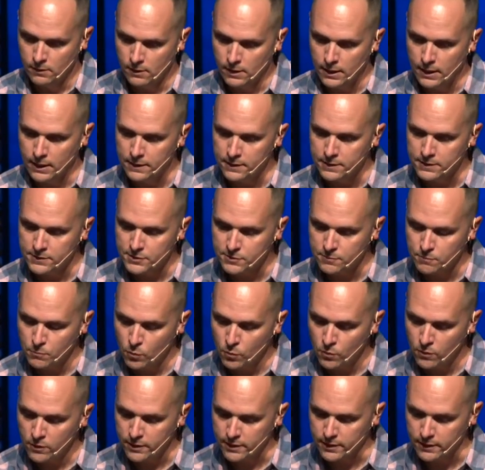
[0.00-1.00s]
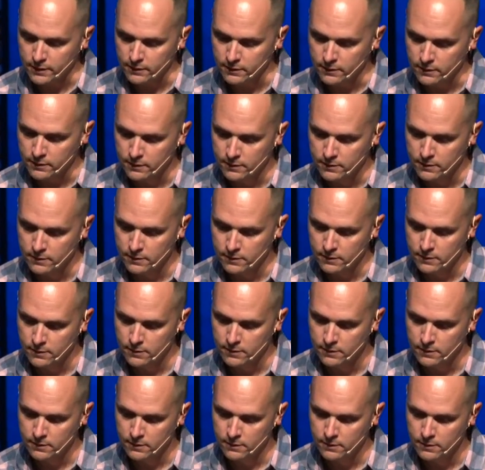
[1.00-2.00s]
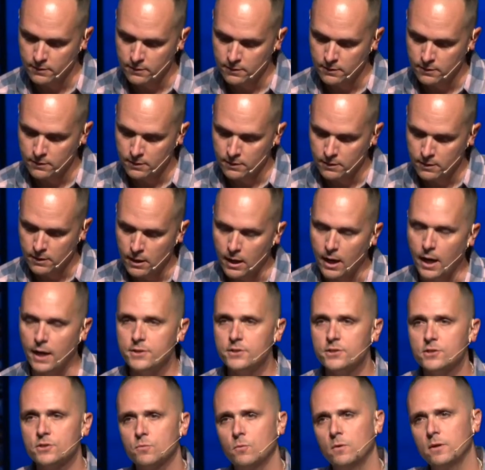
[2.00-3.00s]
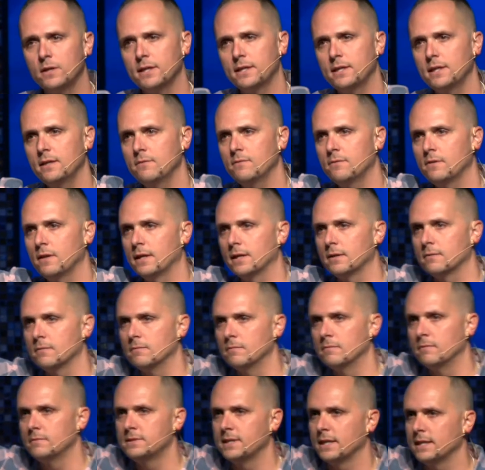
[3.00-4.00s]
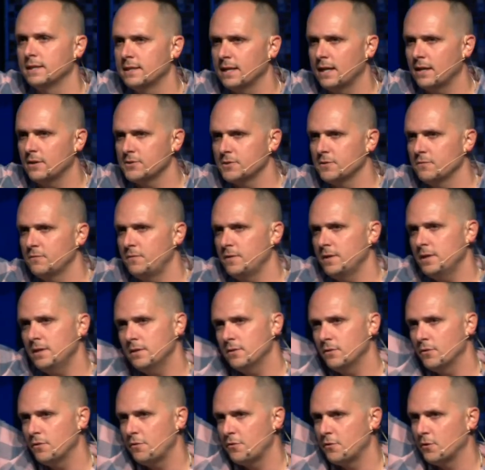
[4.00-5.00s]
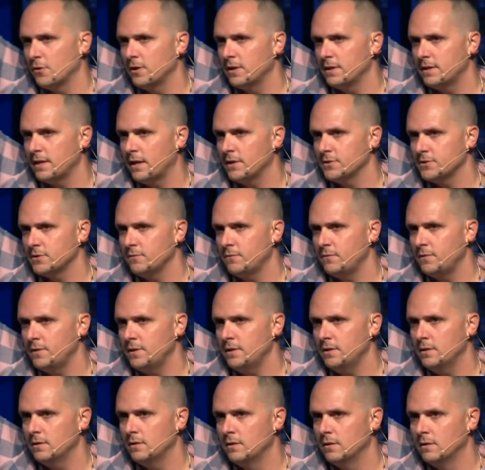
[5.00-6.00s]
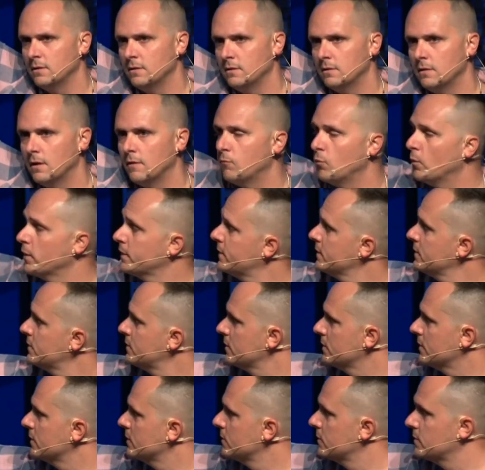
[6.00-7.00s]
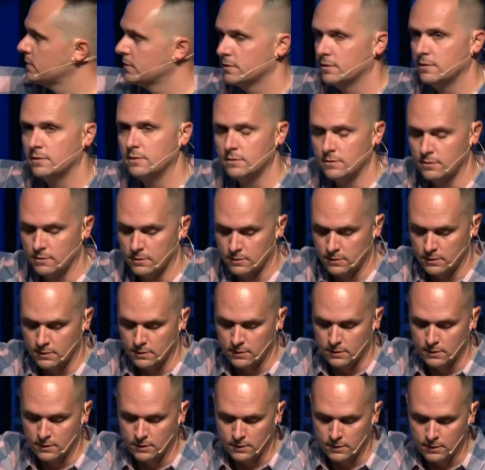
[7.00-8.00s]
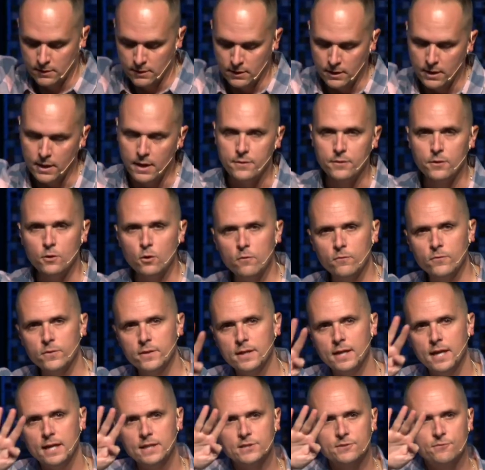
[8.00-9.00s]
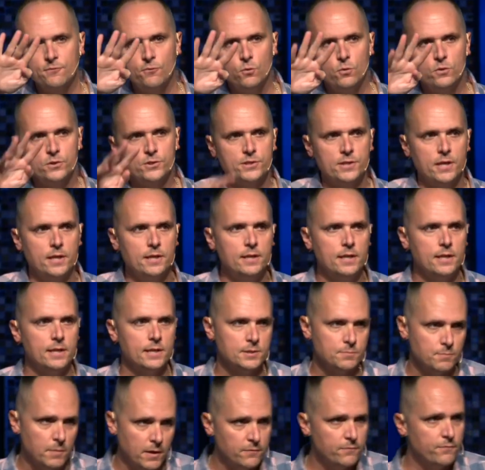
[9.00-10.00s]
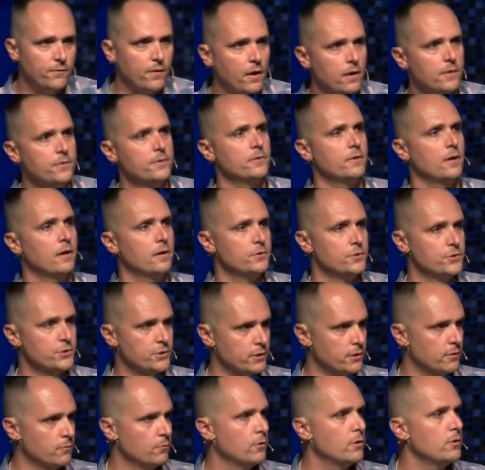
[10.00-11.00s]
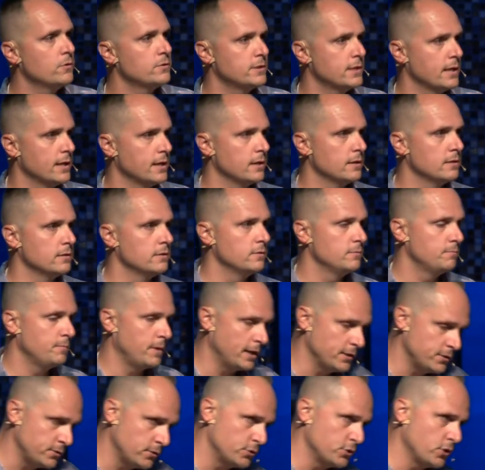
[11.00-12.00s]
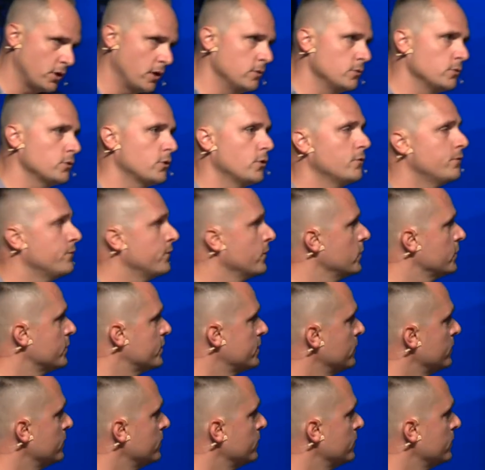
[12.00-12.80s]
And this morning, I just want to give like 10,000 feet, 30,000 feet of what this is. And then over the next four Sundays, my father and I are just going to rotate. Pastor John will go first.